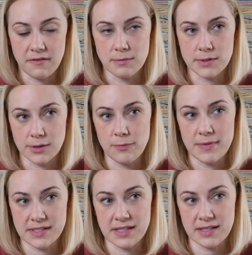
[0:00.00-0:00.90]
if I'm so
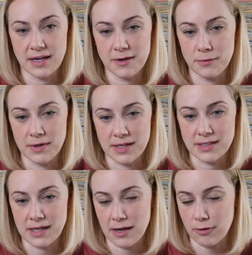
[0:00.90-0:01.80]
busy that I don't get
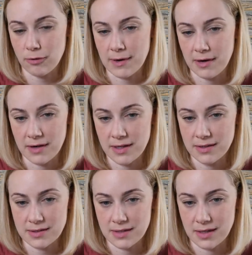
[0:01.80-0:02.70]
to connect with my
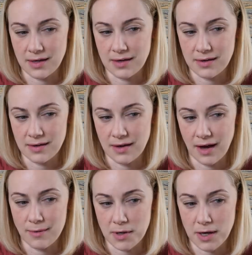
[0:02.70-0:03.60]
audience, then
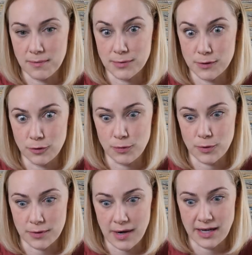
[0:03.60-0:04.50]
I become
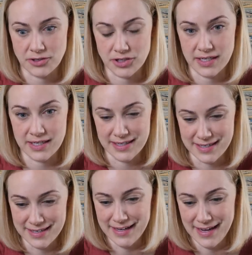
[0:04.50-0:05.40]
super agitated.